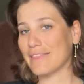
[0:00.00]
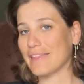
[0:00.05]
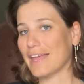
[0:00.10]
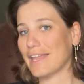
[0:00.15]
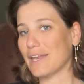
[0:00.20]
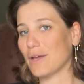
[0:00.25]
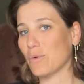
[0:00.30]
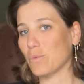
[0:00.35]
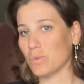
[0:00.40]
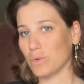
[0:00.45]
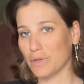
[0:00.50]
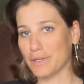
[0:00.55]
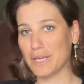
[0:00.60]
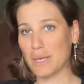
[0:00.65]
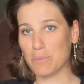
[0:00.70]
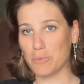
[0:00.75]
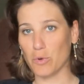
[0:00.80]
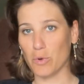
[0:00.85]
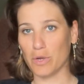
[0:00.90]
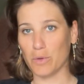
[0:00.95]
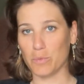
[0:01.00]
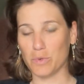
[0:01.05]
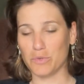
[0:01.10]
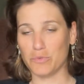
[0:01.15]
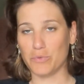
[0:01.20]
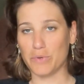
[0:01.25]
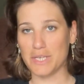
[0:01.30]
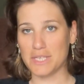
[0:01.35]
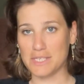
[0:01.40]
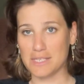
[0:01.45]
then I will keep going
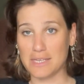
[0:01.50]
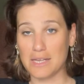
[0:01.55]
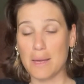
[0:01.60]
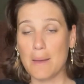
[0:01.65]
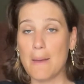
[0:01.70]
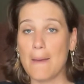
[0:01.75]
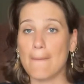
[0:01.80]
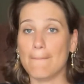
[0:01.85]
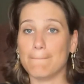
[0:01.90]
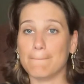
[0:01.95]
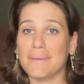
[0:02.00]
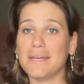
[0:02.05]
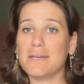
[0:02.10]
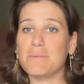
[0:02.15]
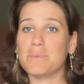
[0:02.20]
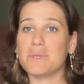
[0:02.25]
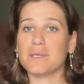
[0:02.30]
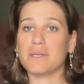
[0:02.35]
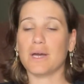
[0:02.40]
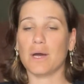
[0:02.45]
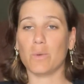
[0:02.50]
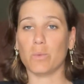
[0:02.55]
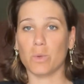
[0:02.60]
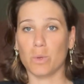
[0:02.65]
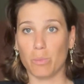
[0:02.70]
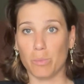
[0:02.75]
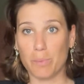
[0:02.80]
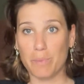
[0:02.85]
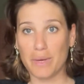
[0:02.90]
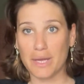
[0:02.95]
with racing. Maybe I
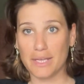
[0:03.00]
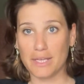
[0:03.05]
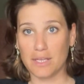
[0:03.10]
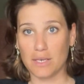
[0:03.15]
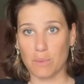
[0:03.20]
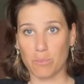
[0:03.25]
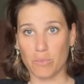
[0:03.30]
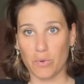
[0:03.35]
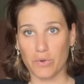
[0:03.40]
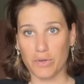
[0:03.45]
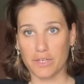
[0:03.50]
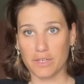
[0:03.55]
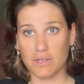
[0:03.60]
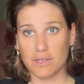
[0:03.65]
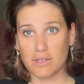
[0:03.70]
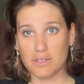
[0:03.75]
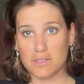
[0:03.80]
will be back in America in